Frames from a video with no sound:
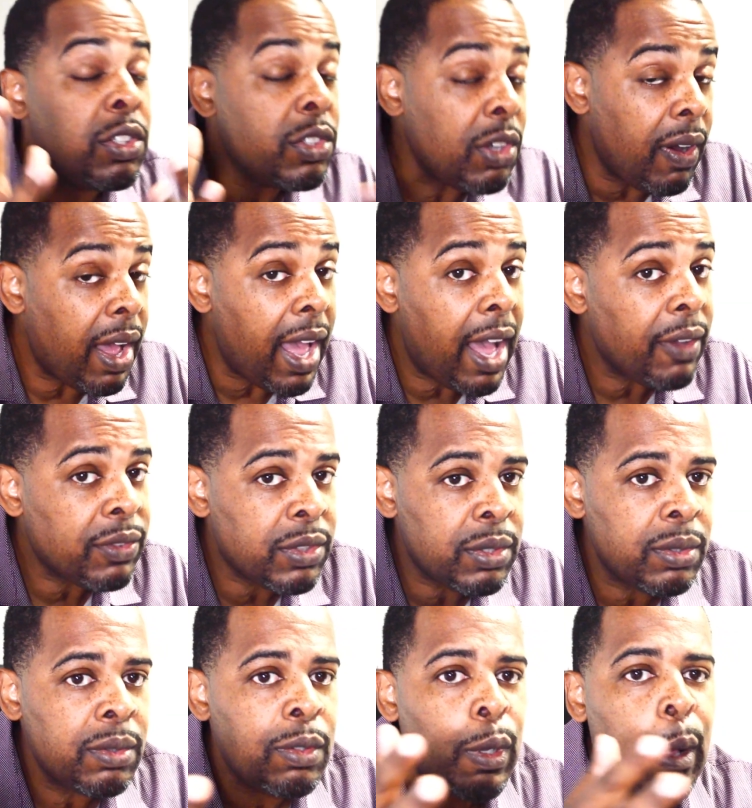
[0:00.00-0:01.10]
You don't have
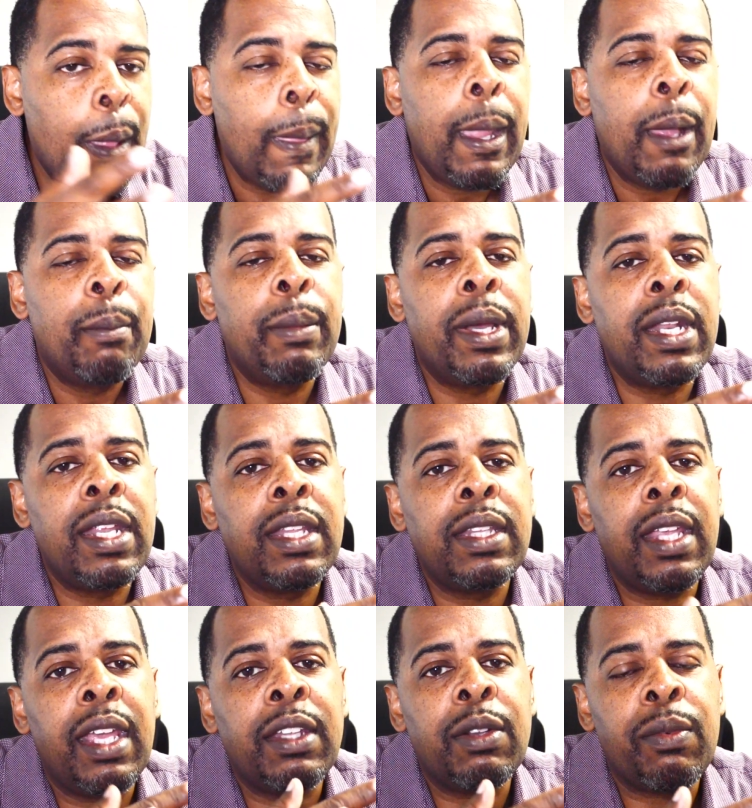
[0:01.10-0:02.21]
to, but
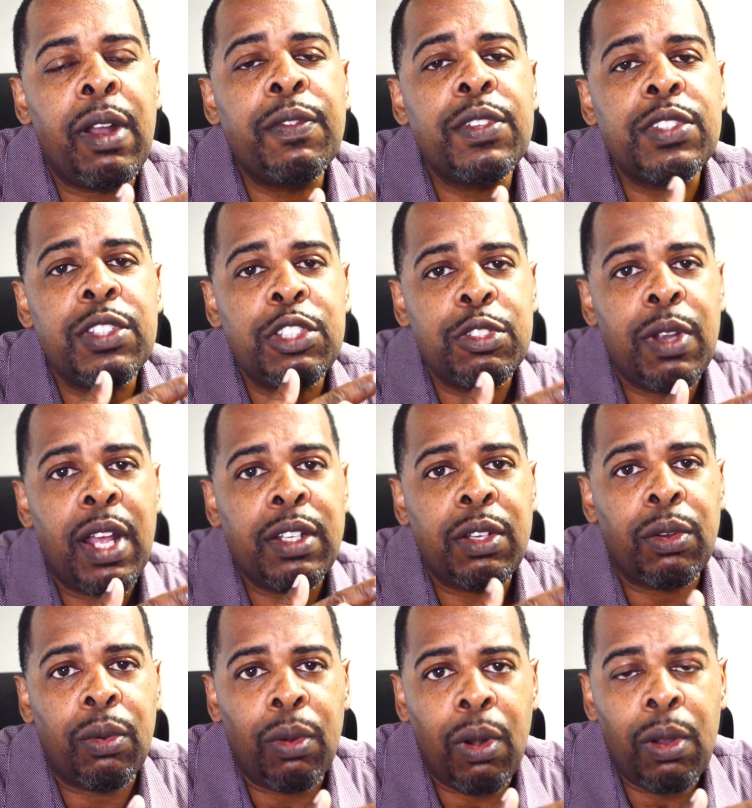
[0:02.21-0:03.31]
in the reference to trying
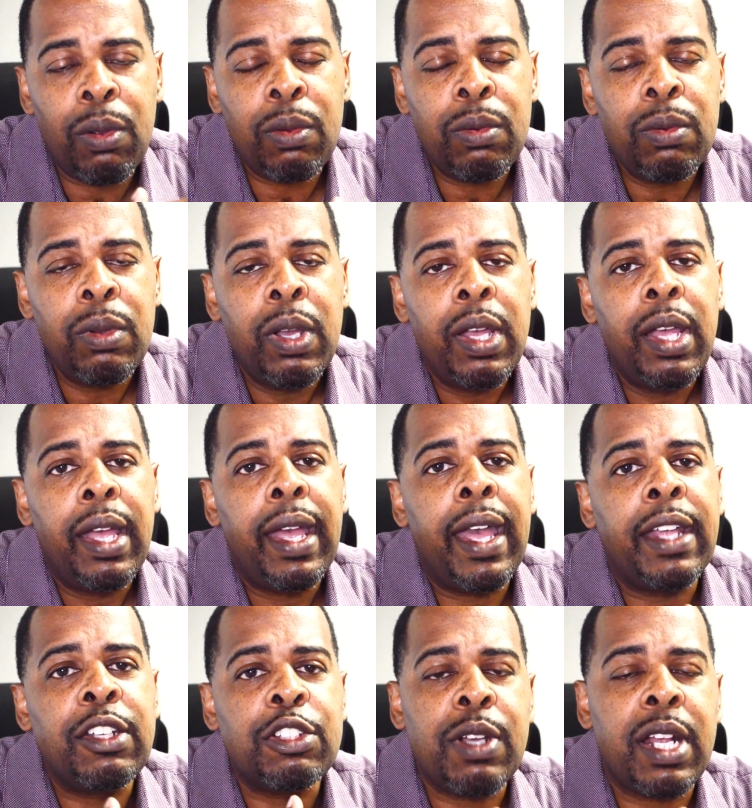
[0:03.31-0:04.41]
to grow
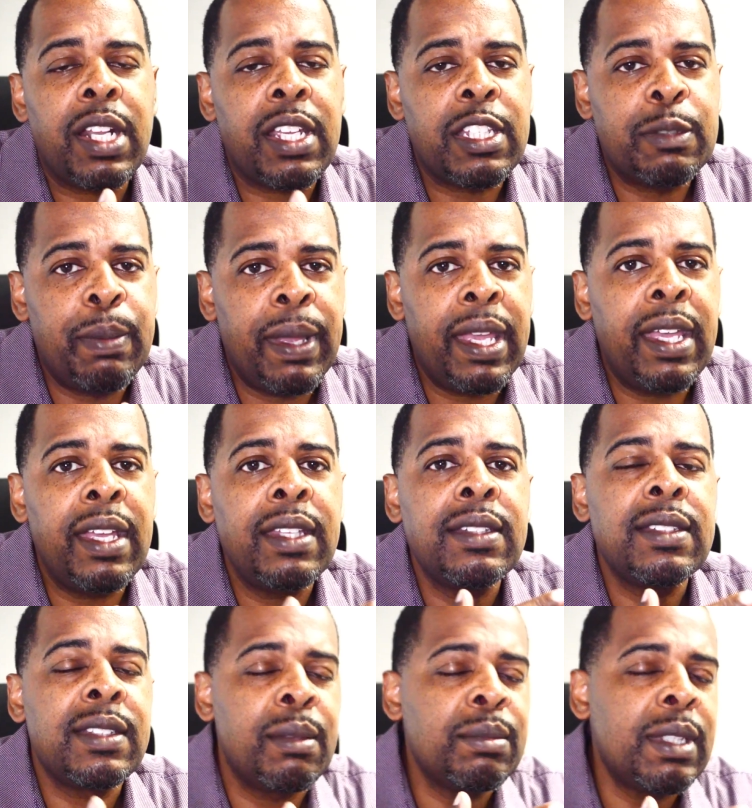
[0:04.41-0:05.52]
and to try to
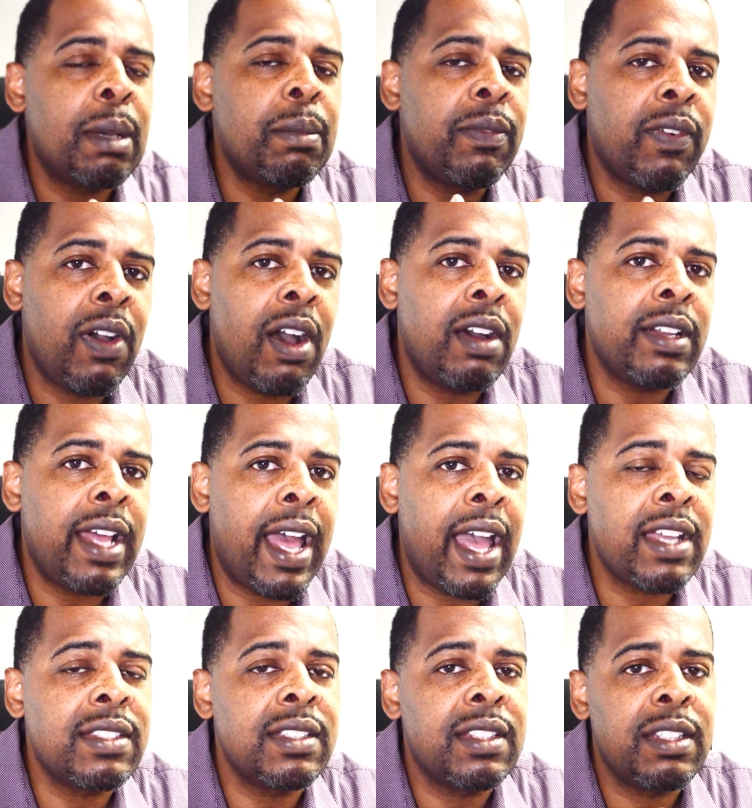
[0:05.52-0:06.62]
expand, some type of call to
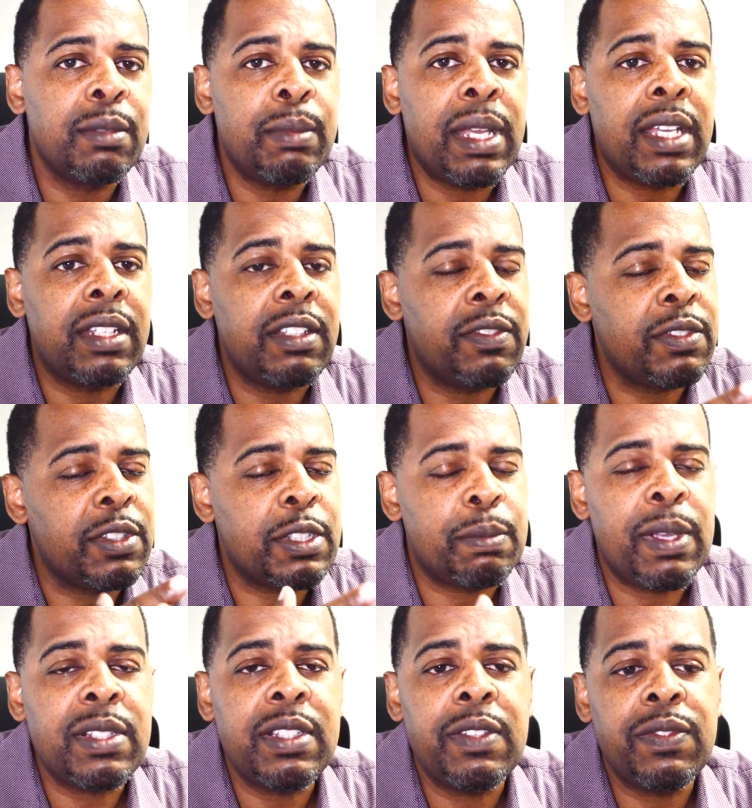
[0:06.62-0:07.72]
action can make a difference,
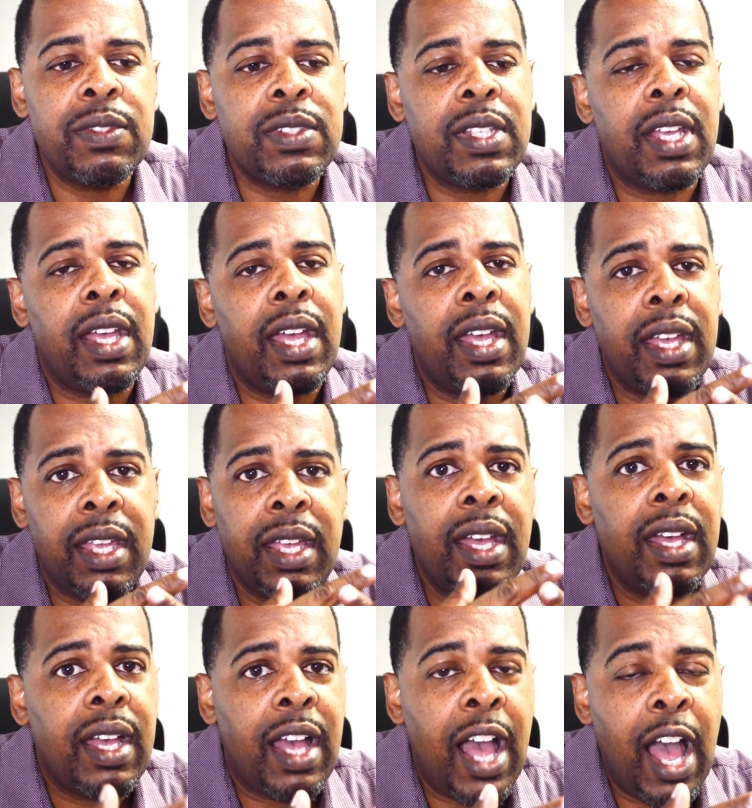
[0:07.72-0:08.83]
especially if you say, hey,
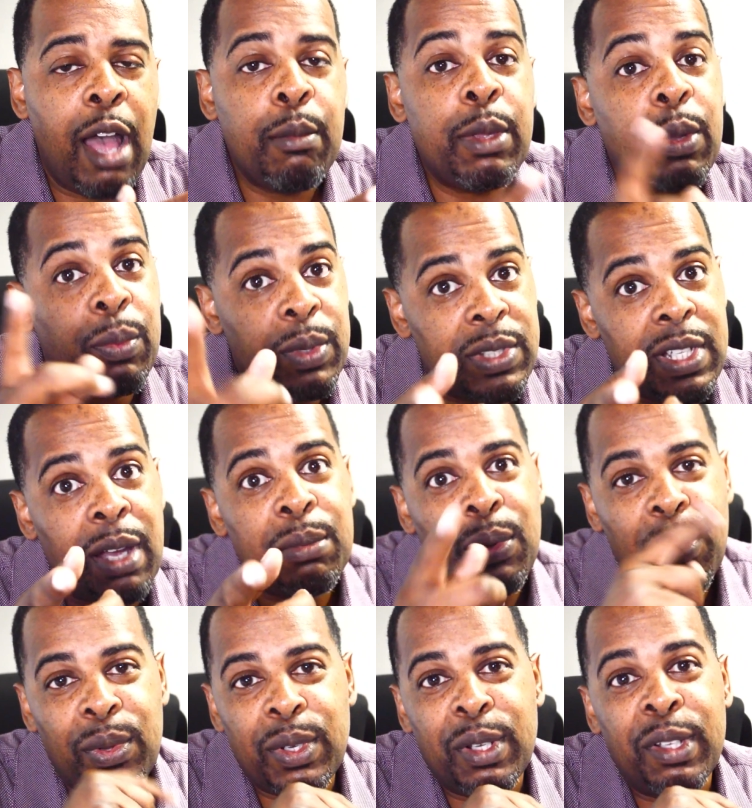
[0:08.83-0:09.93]
comment, which I'm
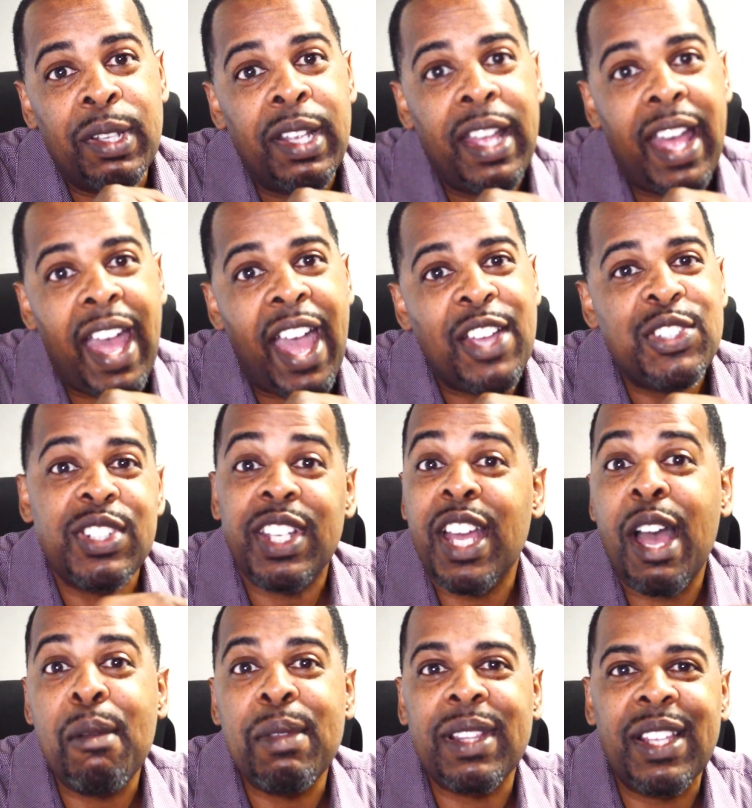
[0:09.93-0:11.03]
going to ask you to
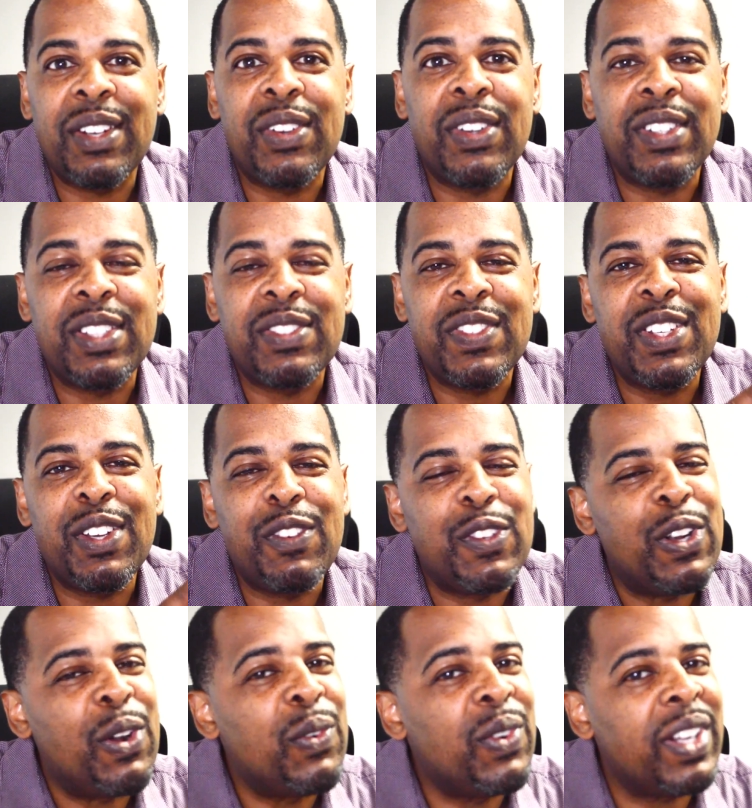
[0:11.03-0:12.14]
comment later on in this video if
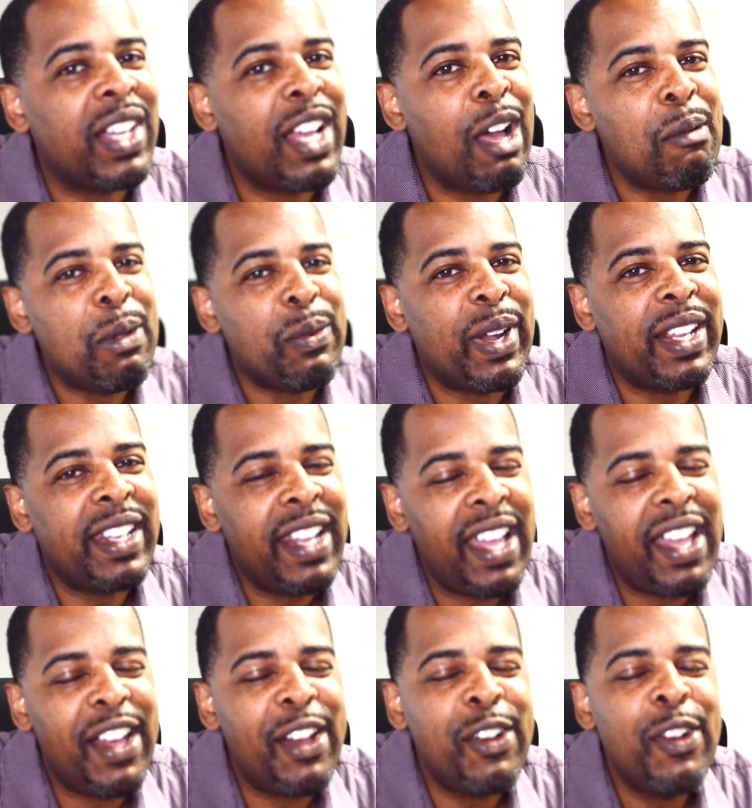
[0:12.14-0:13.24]
you don't want to comment right
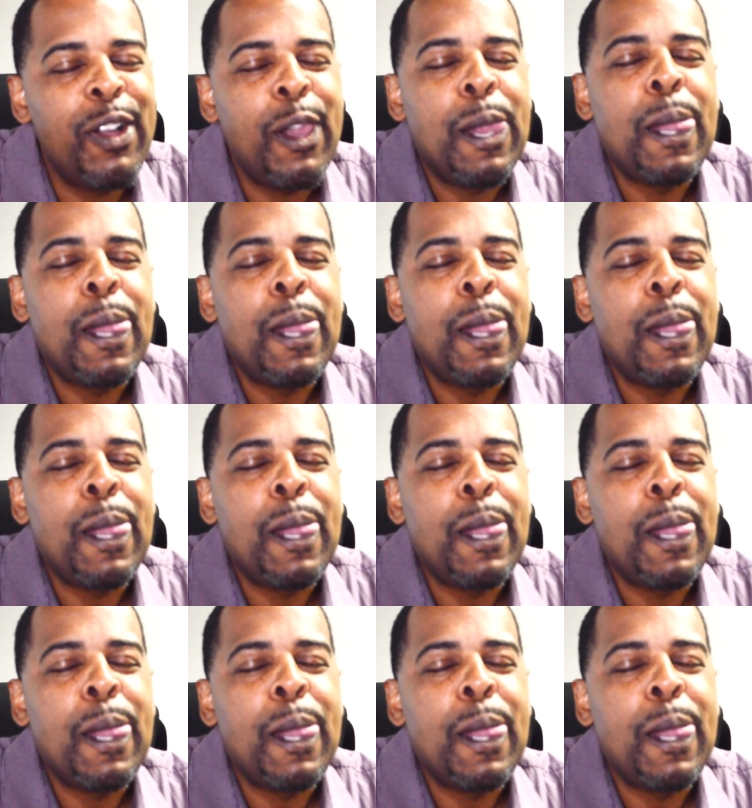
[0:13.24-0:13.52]
now.